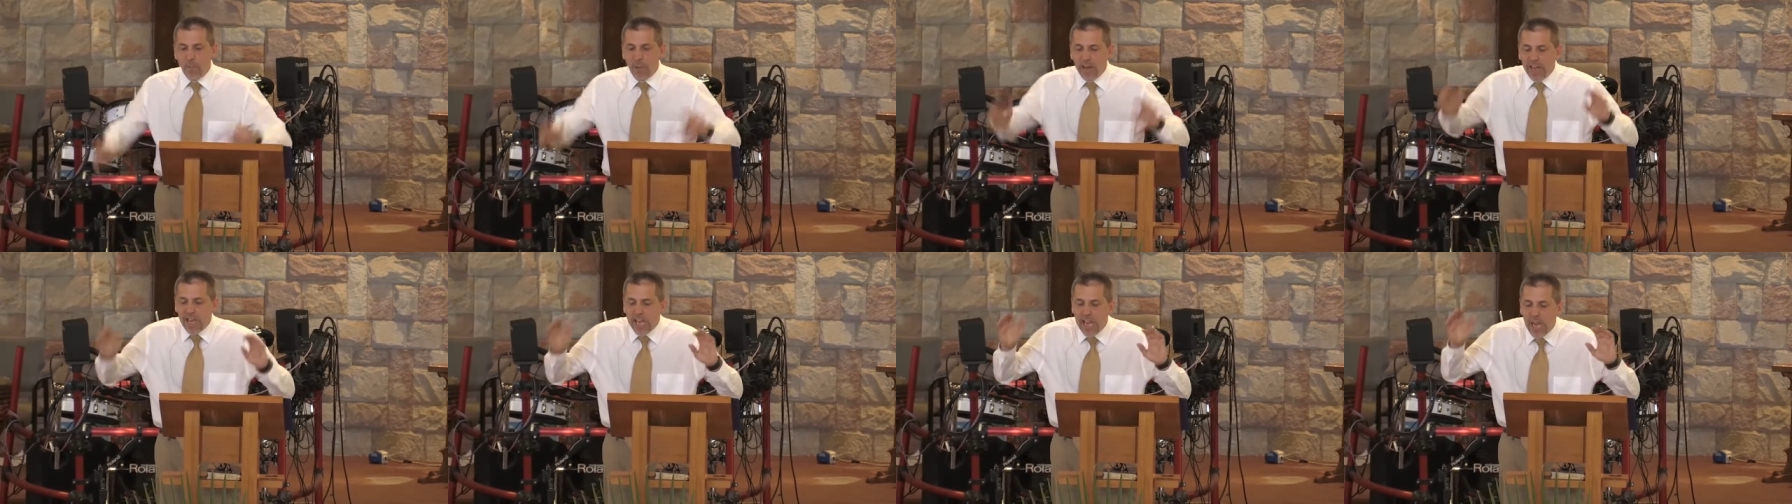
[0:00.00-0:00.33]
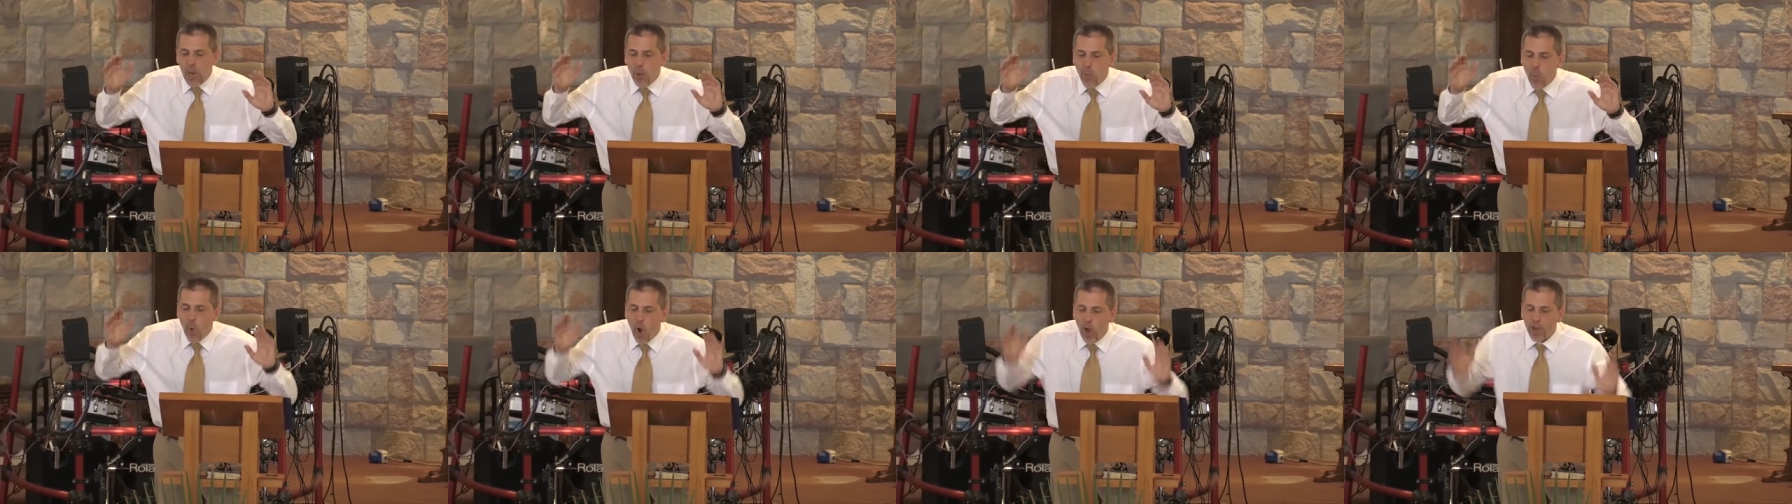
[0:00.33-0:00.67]
but
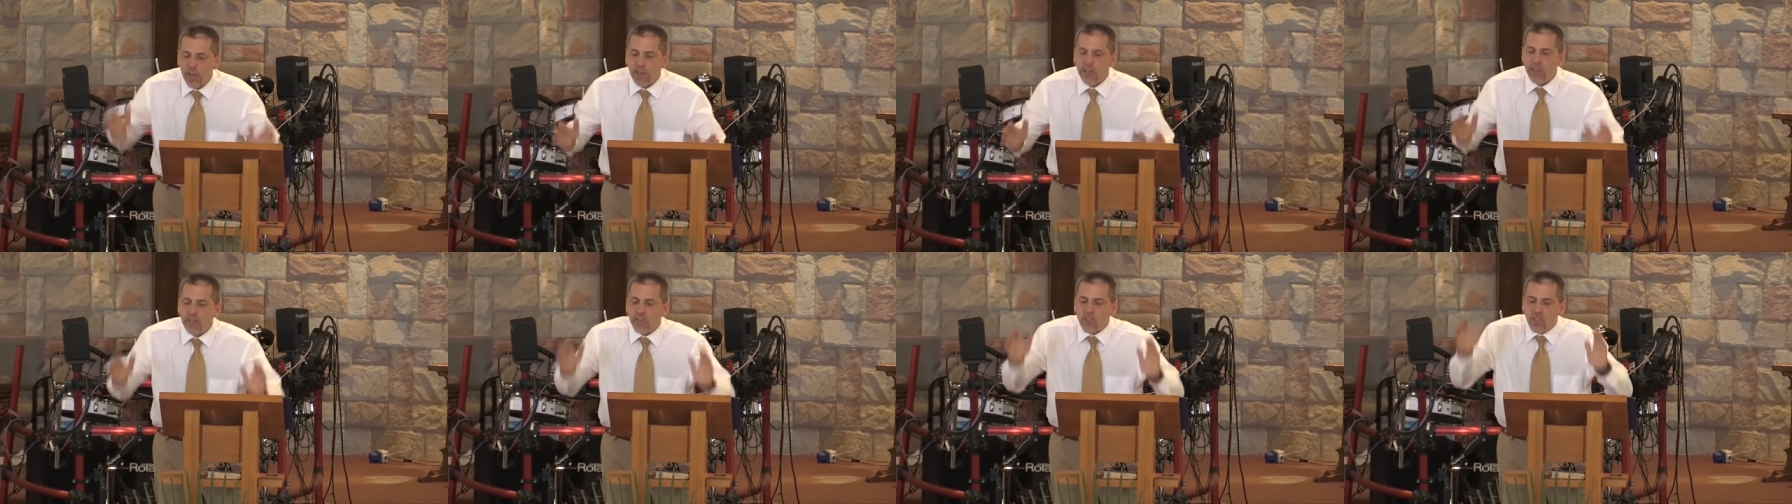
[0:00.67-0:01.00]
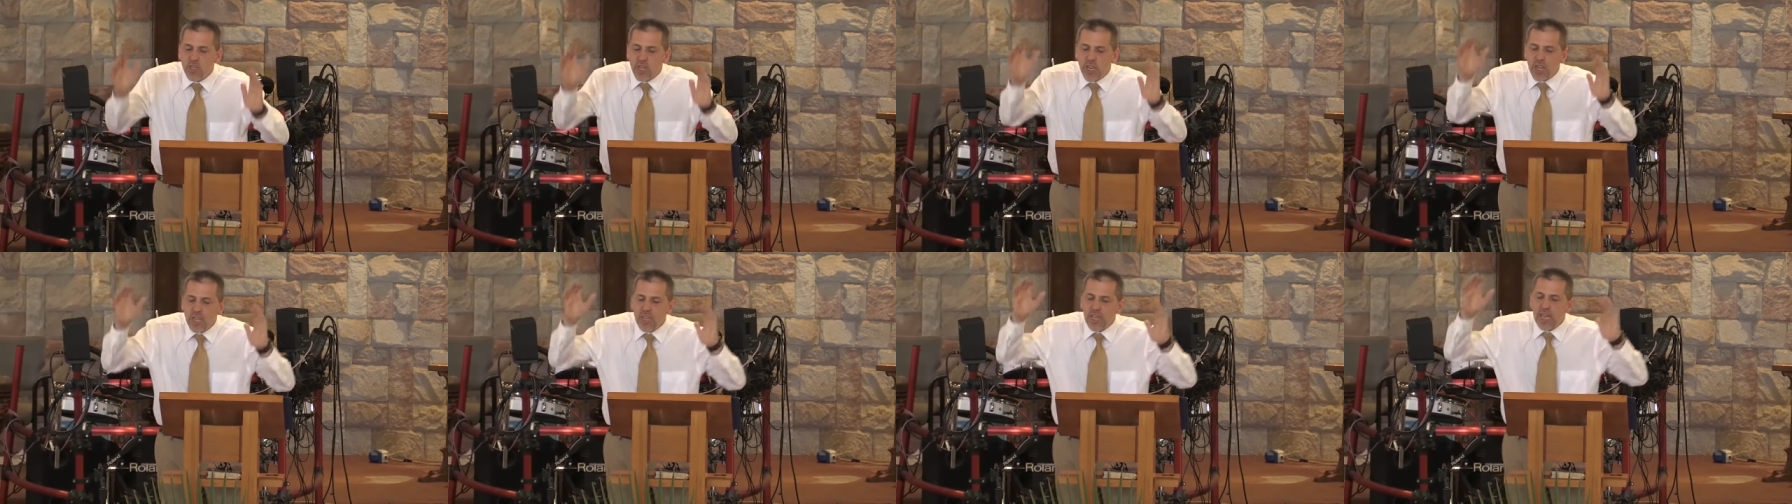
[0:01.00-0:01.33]
he wanted to
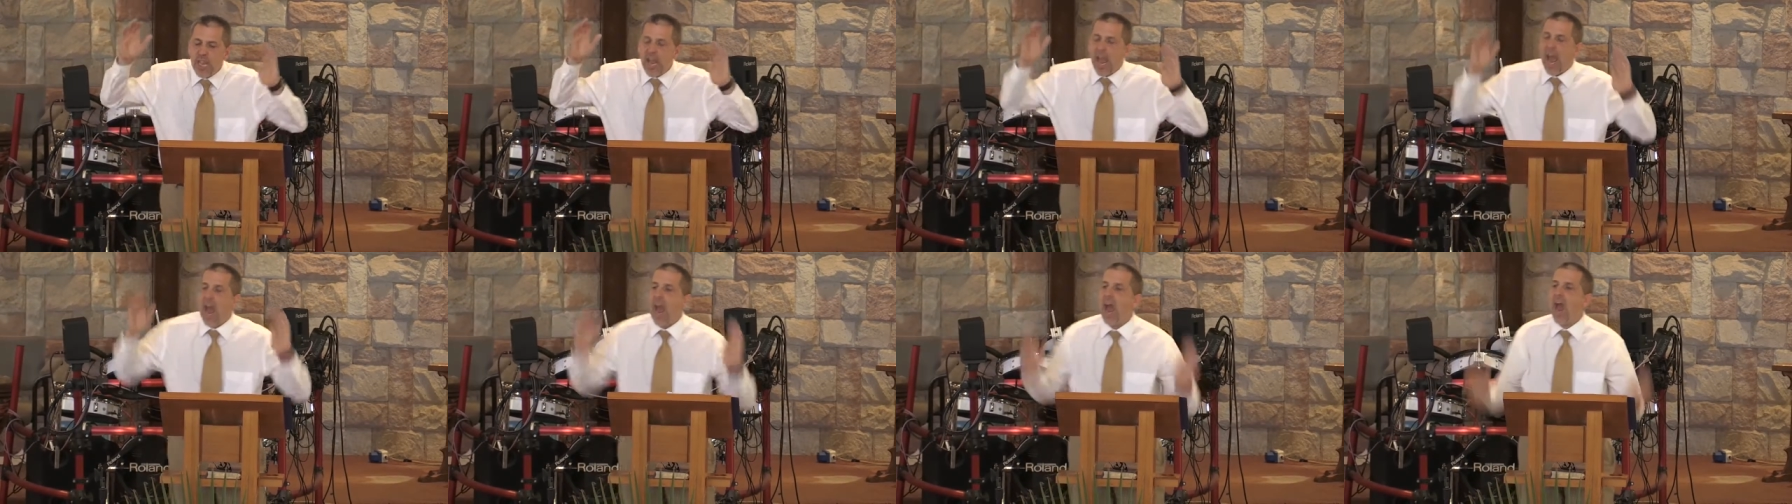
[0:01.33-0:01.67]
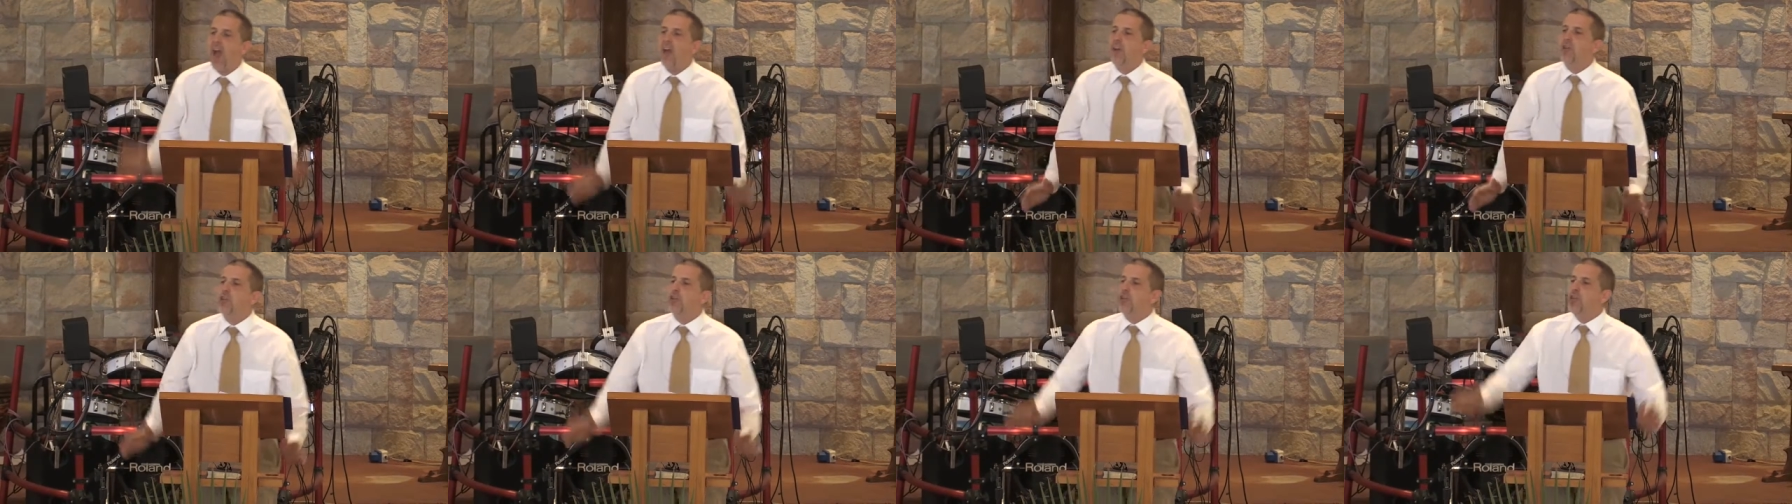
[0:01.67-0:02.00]
see the
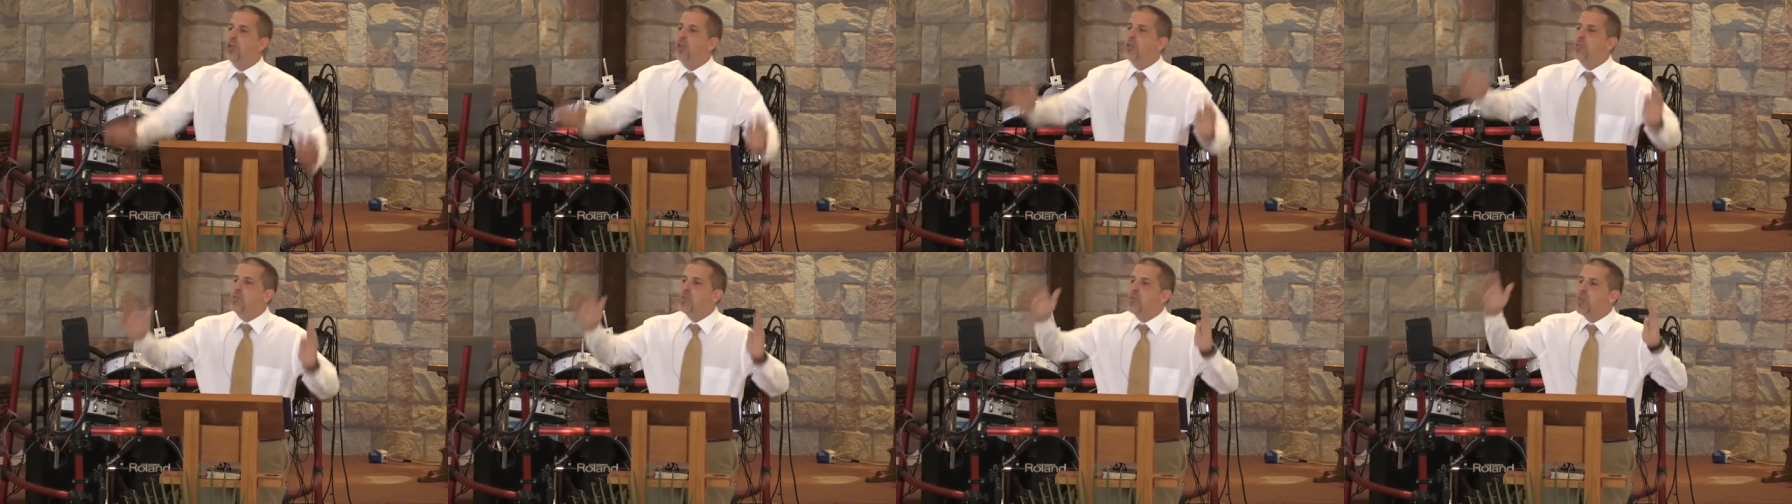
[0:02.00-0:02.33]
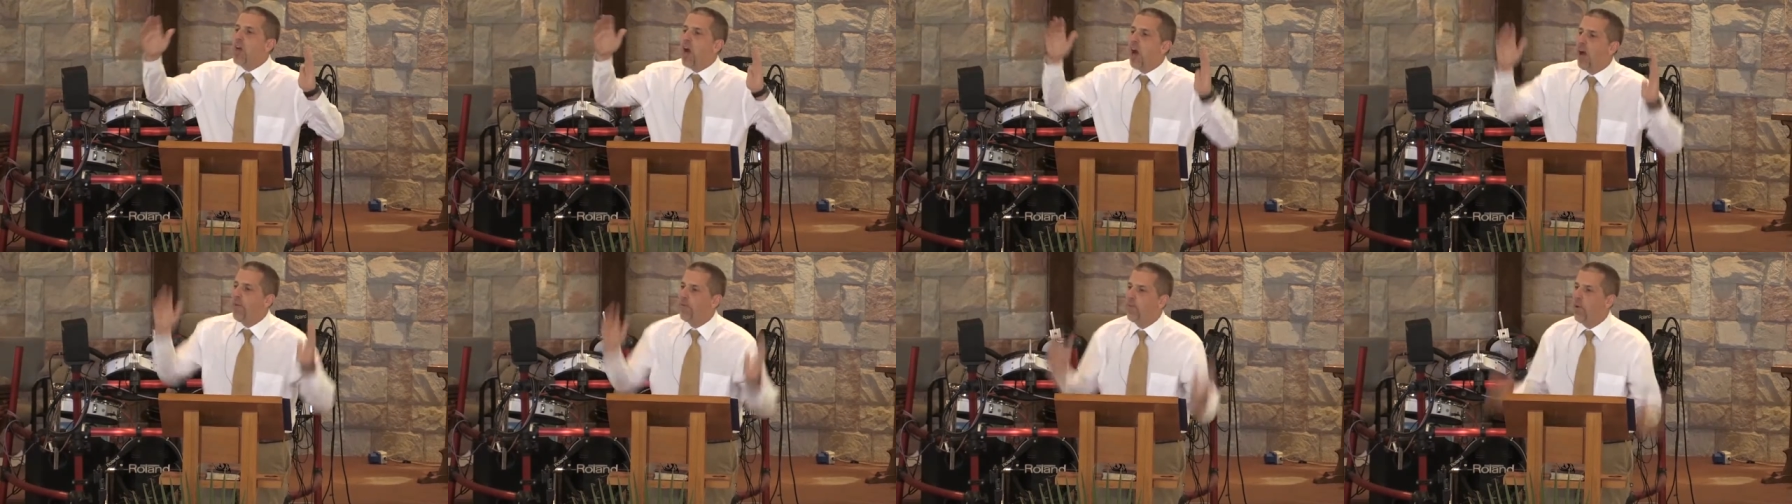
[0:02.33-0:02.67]
actions
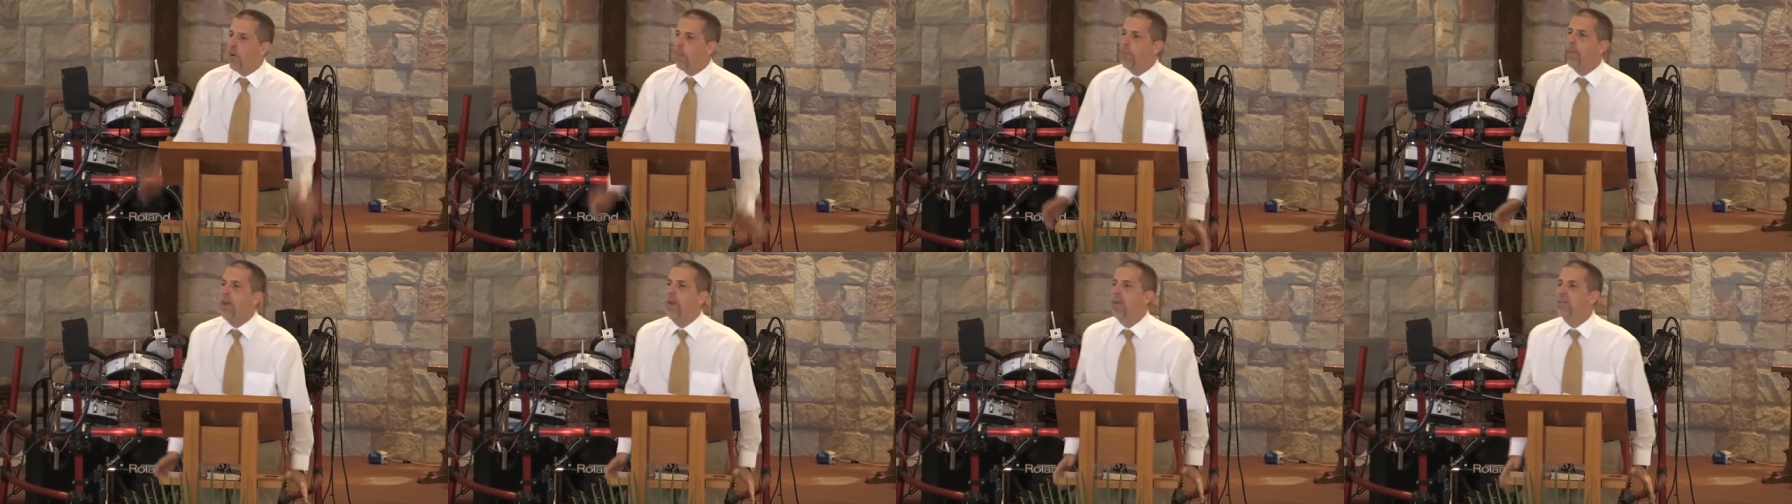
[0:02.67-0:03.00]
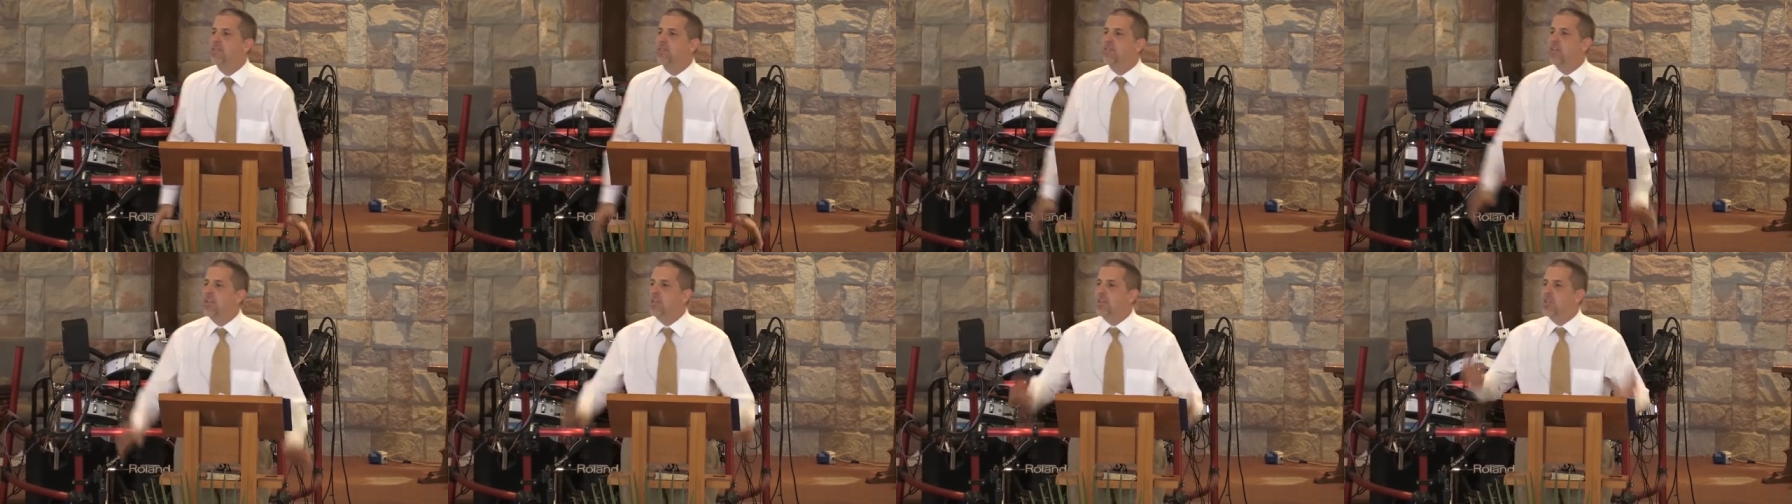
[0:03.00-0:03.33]
of
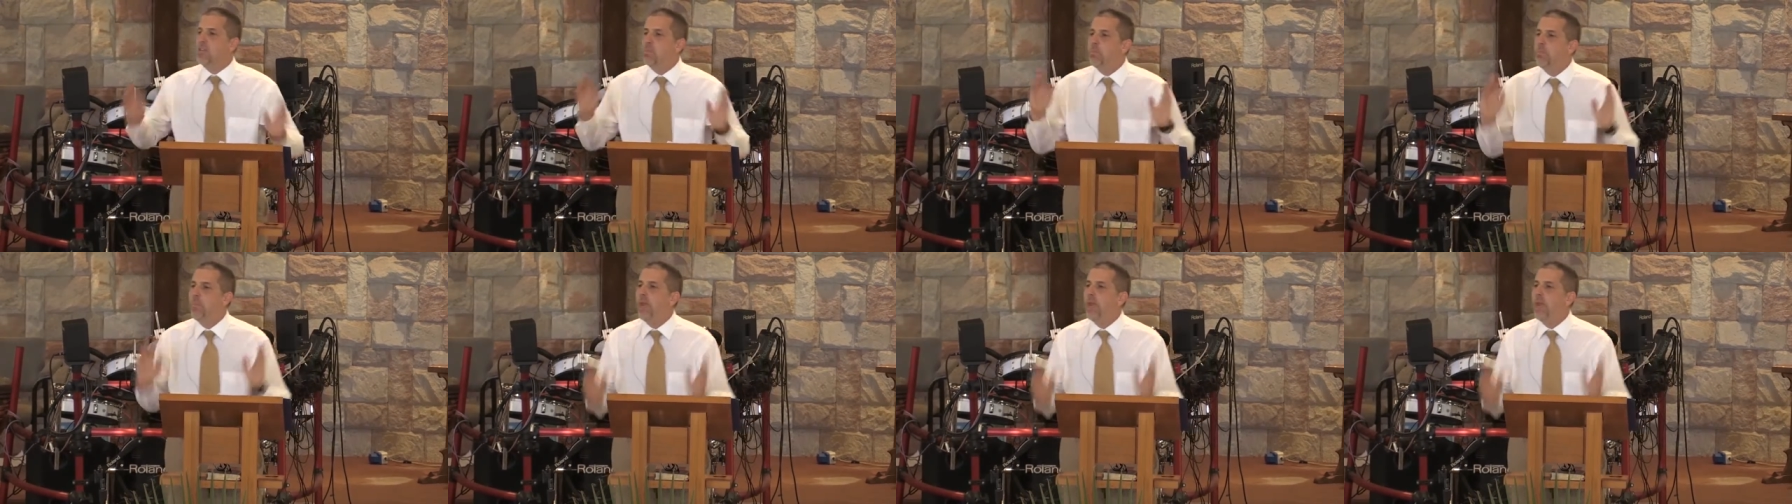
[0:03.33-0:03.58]
repentance,